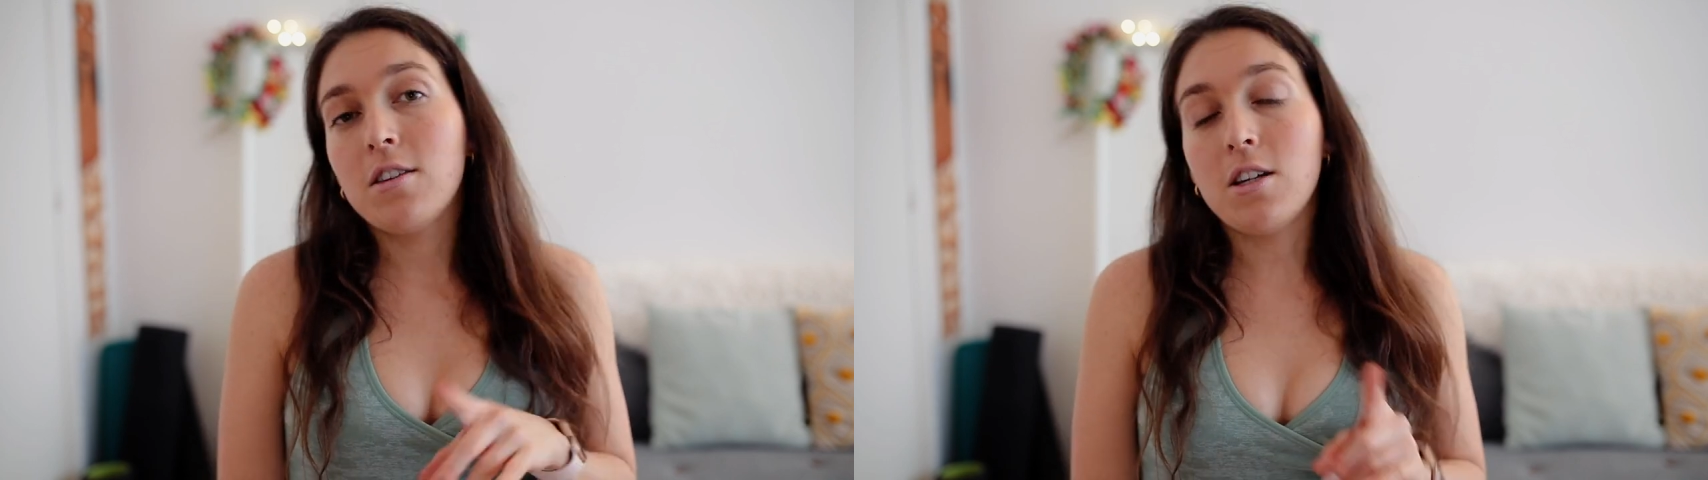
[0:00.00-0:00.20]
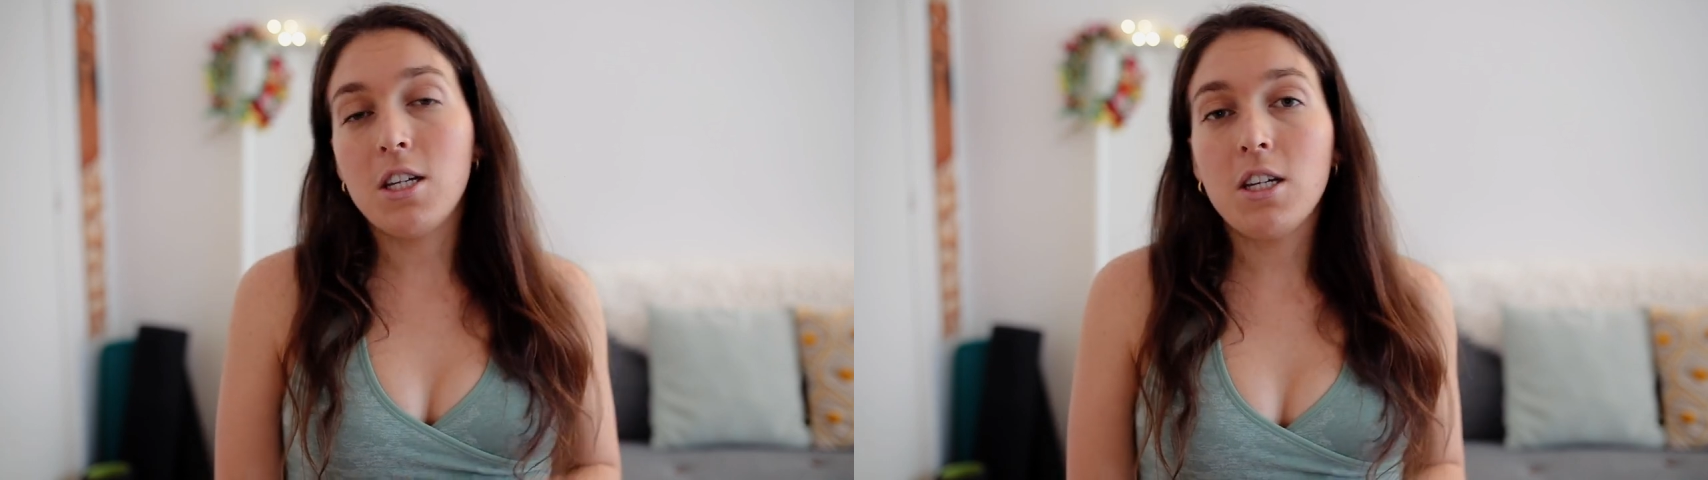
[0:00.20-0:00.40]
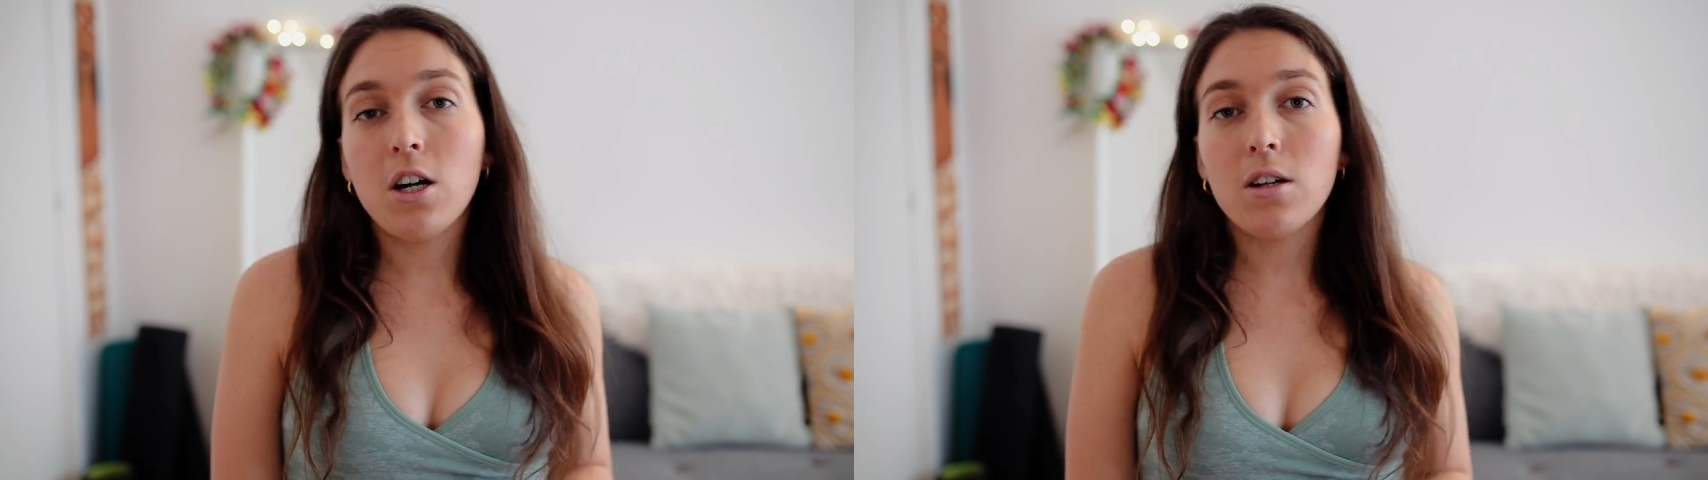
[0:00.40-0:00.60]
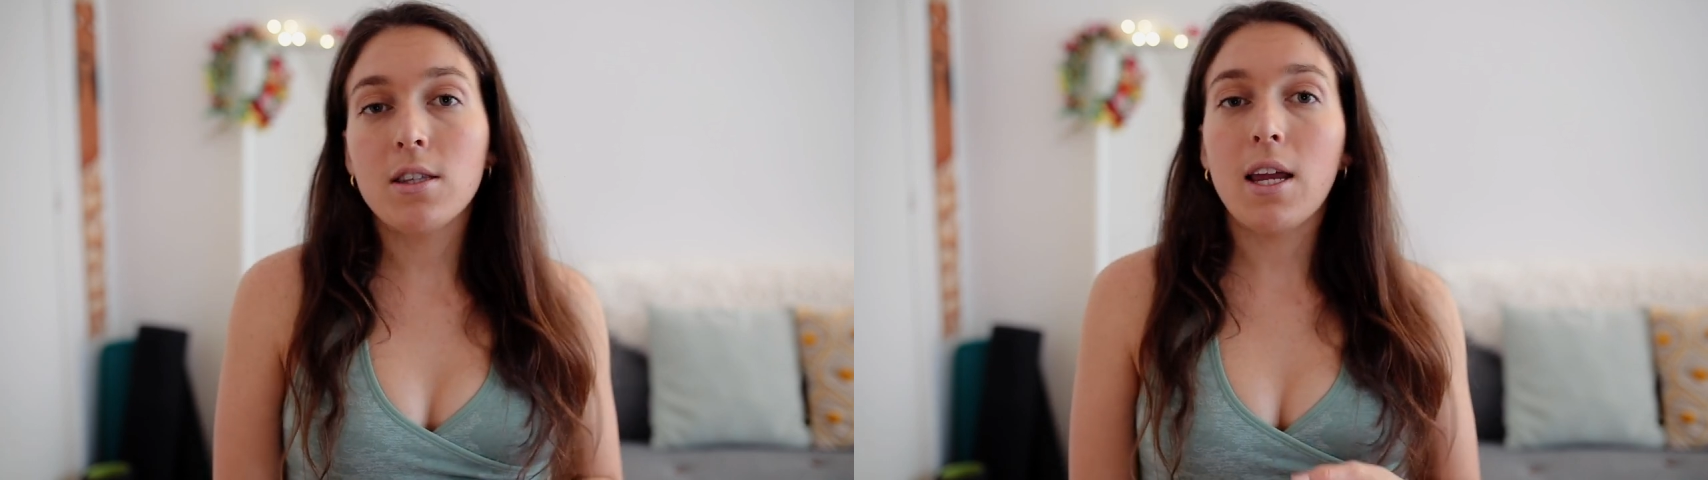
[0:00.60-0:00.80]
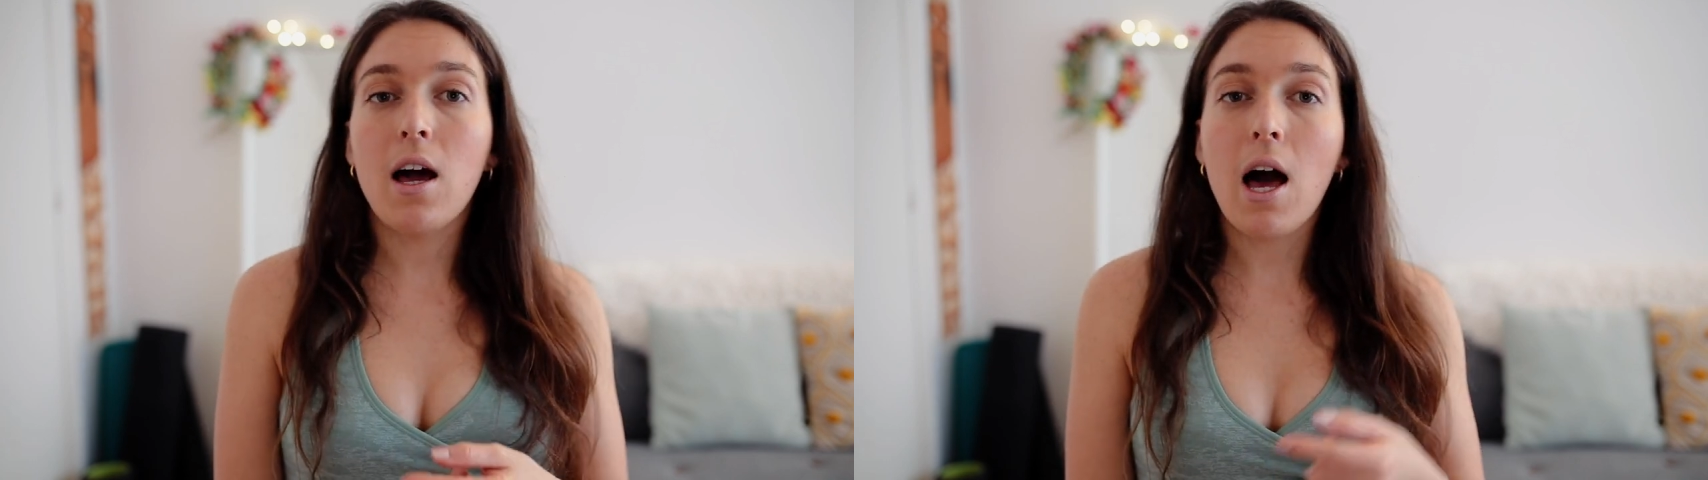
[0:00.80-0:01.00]
The detox
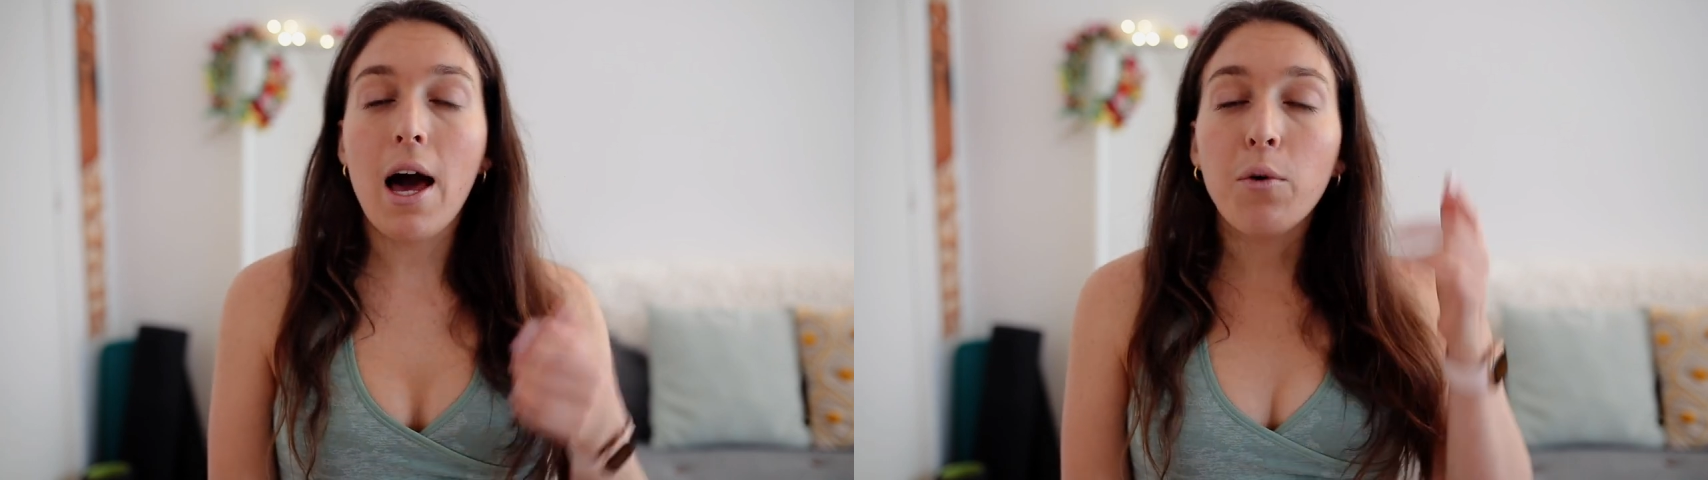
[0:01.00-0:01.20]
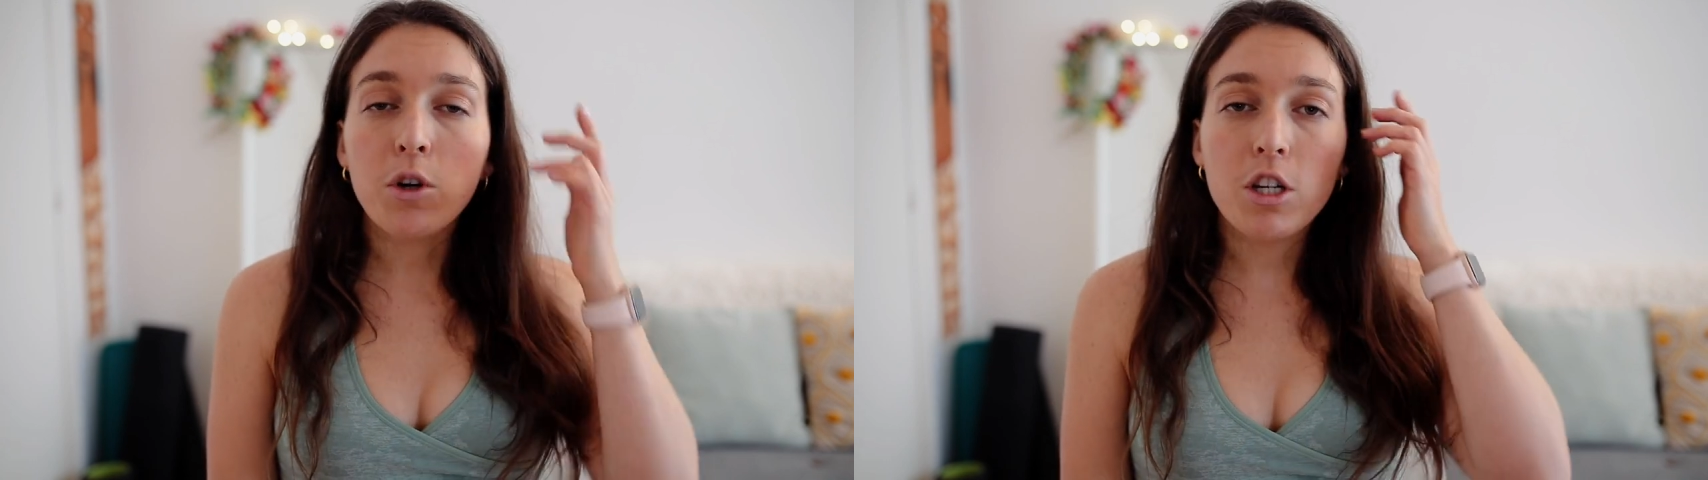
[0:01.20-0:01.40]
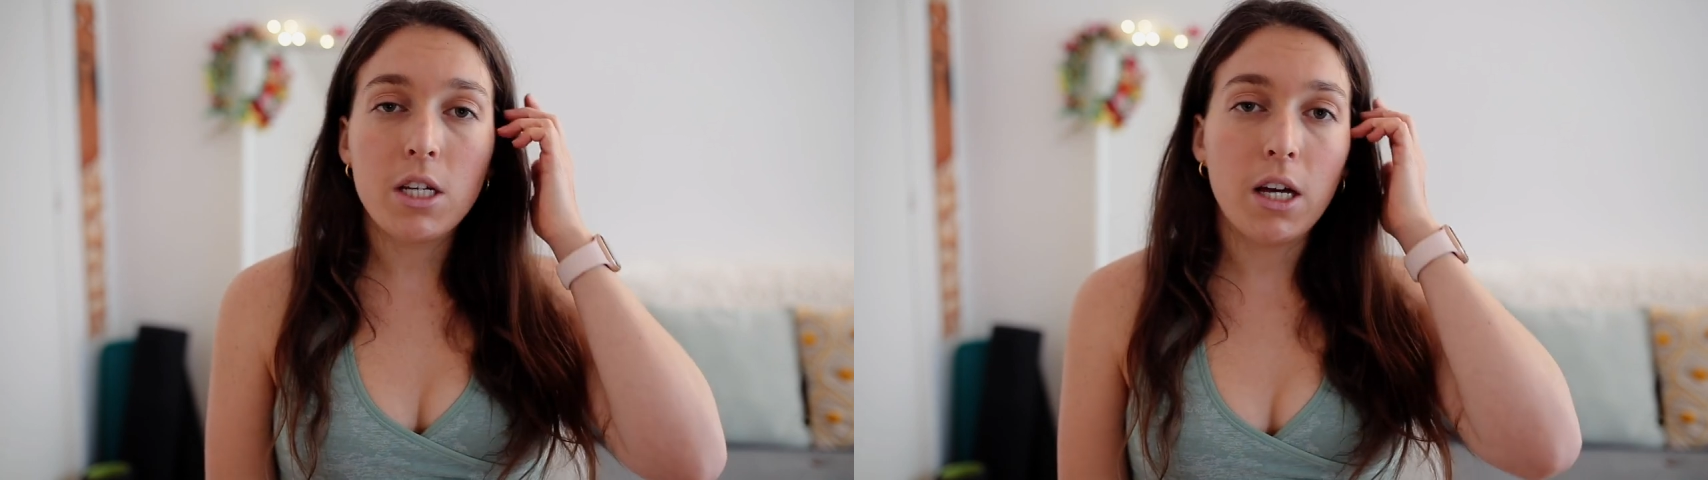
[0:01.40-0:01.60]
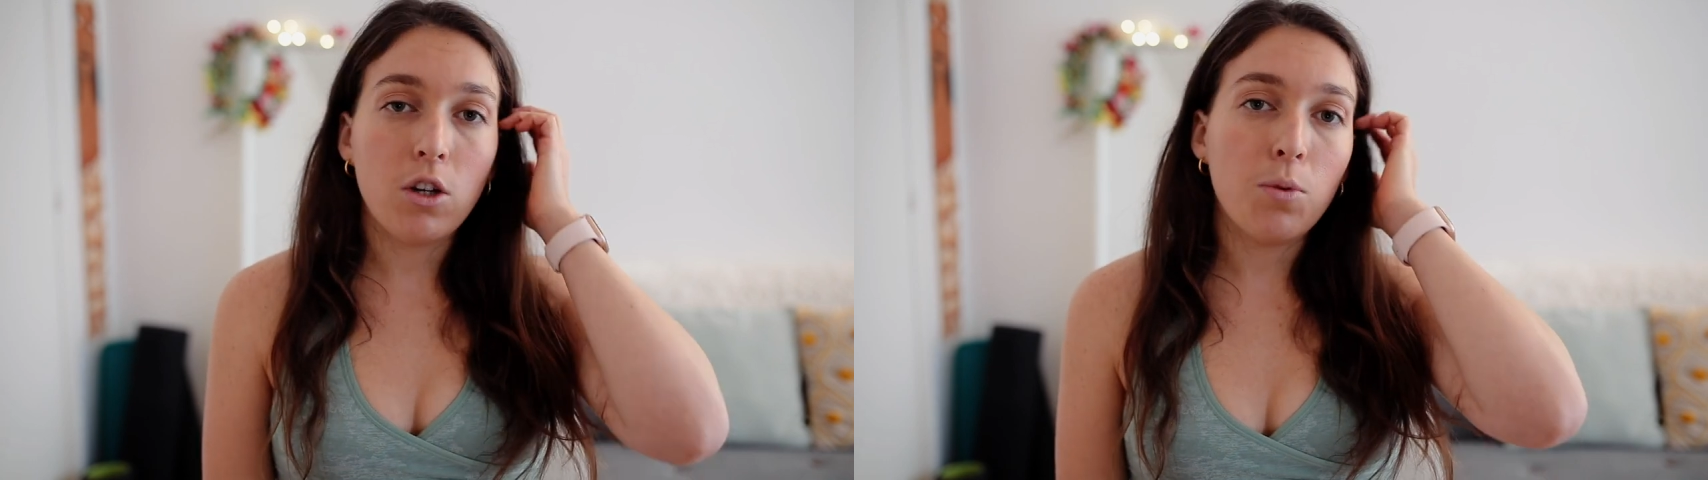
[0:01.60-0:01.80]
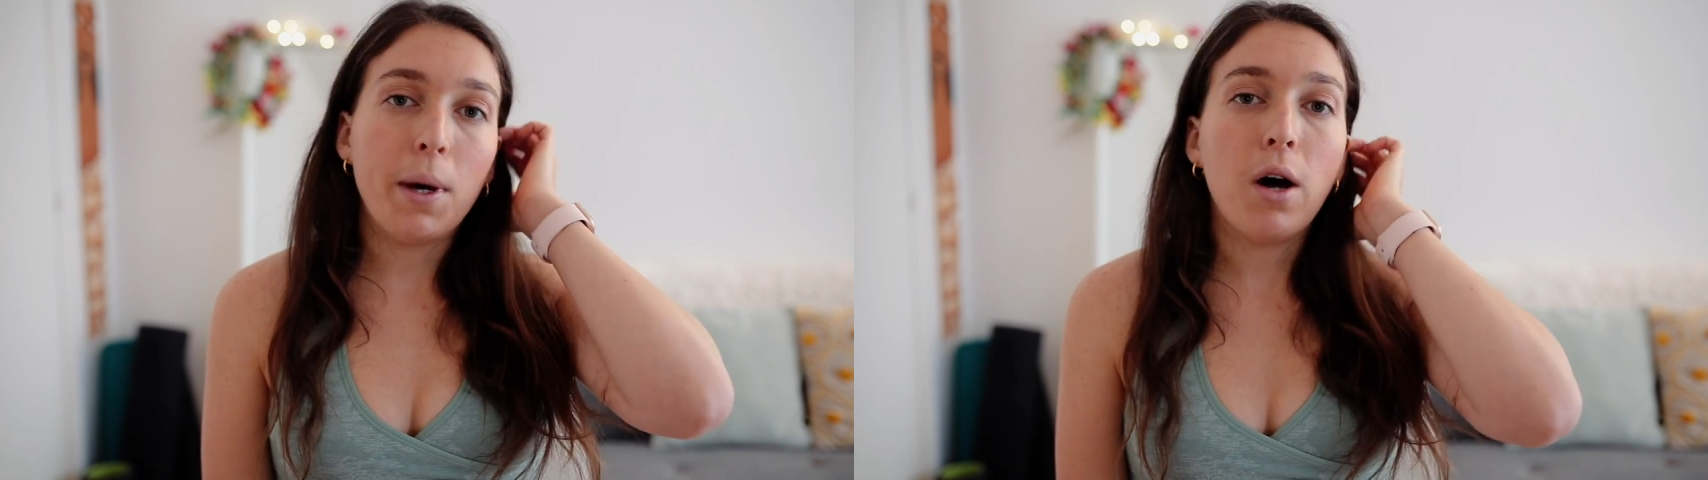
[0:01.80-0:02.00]
that I want to tell
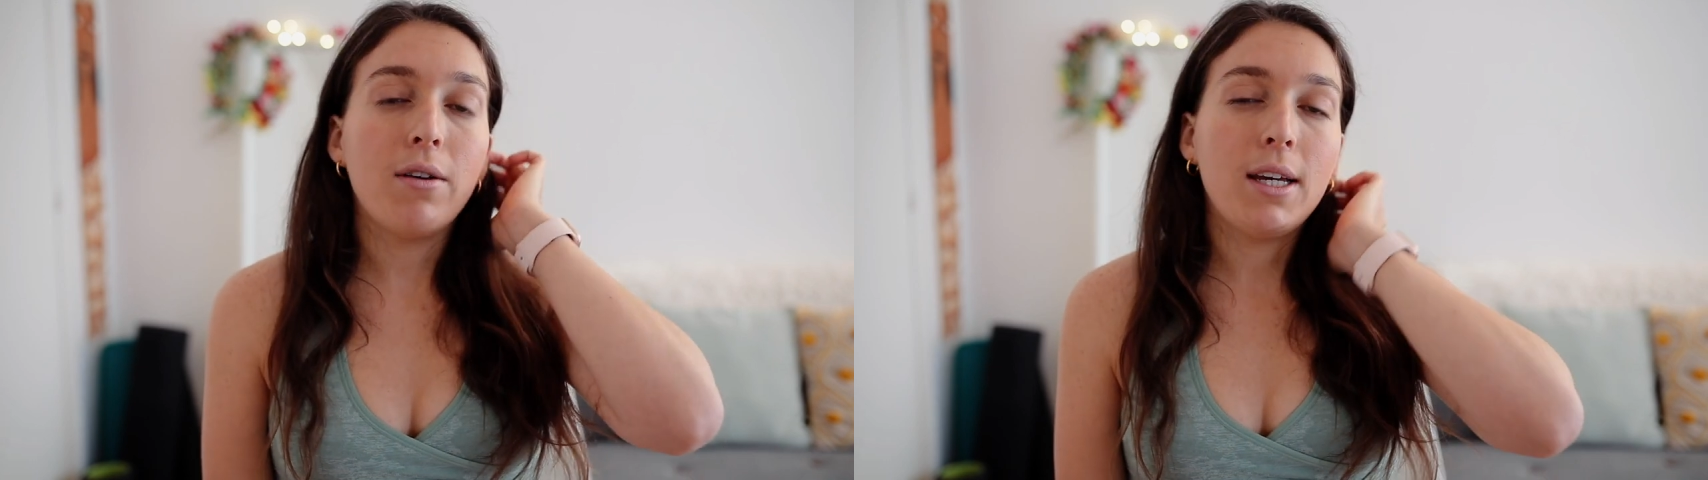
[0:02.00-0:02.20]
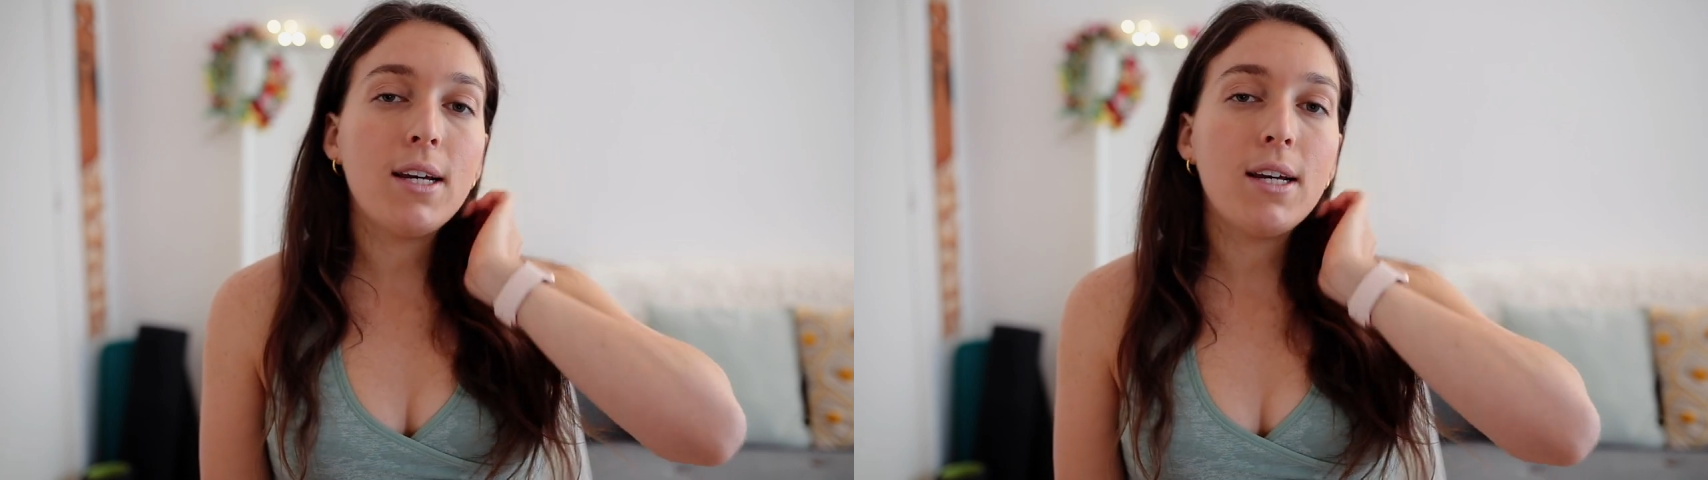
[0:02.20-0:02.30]
you about